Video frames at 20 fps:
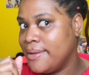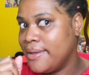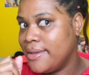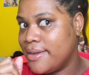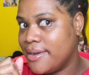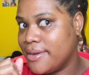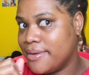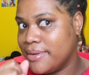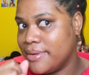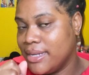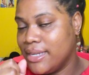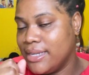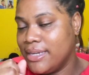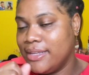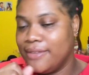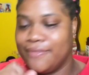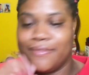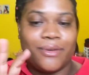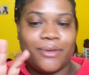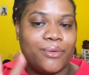hair really
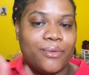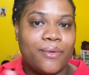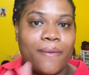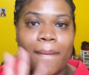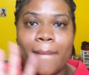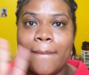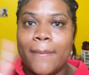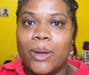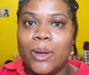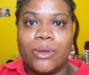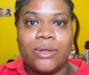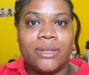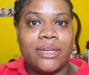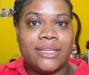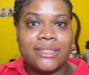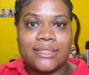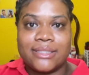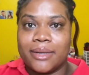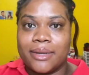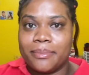need to do, but
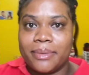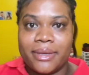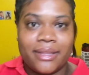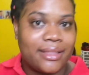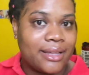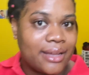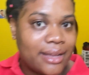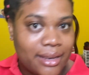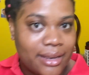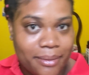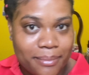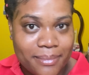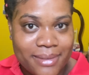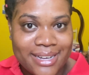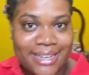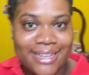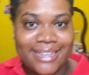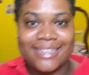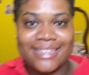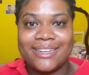let's not pay that any
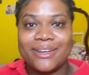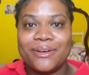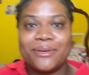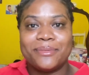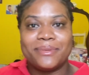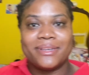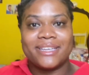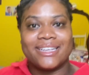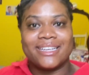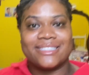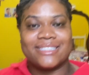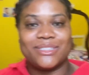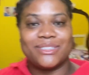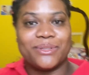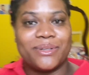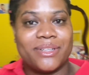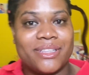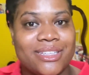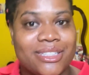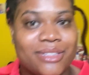mind. I hope you guys
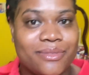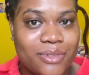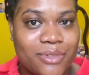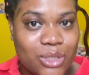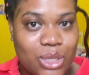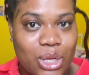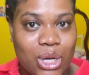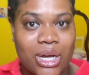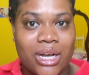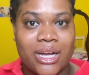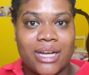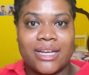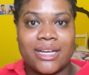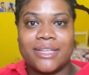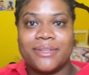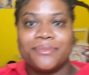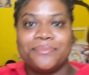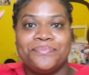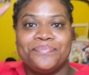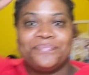enjoy this
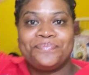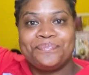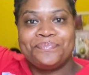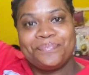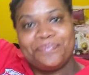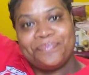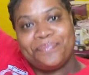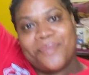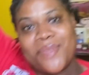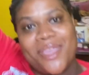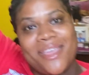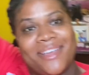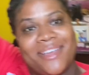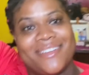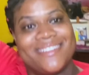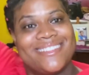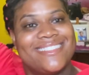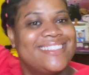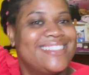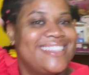vlog.
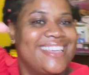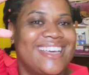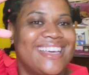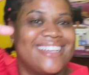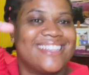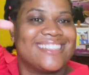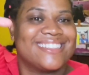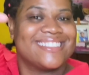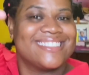Yeah.